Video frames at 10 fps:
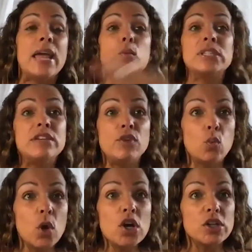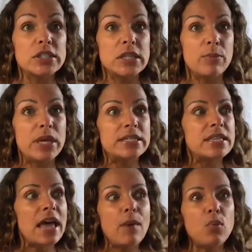it was even worse because
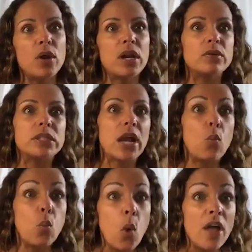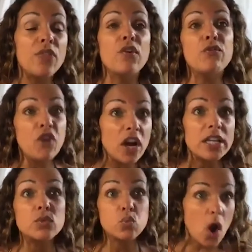at that point I was like, what the
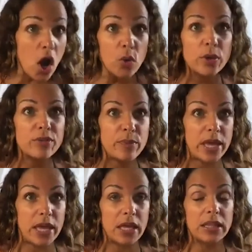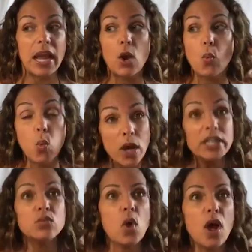fuck is wrong with me? Like, what
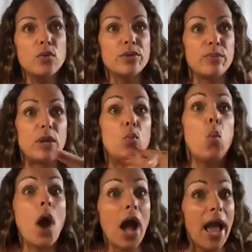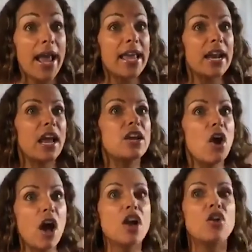is wrong with me? Why can I
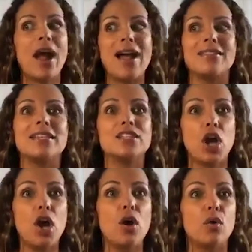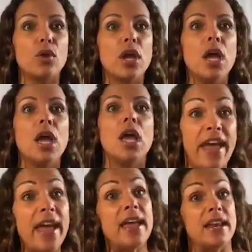not crack this code?
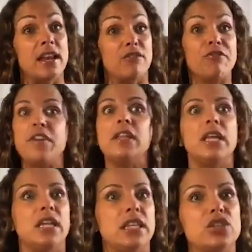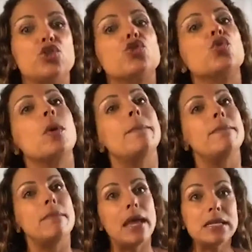Then feeling this
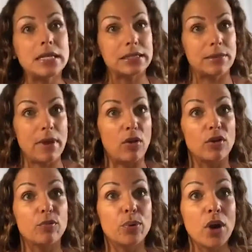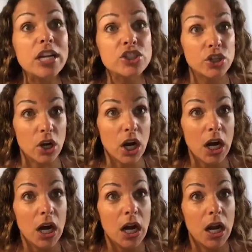tremendous amount of
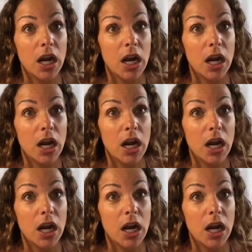pressure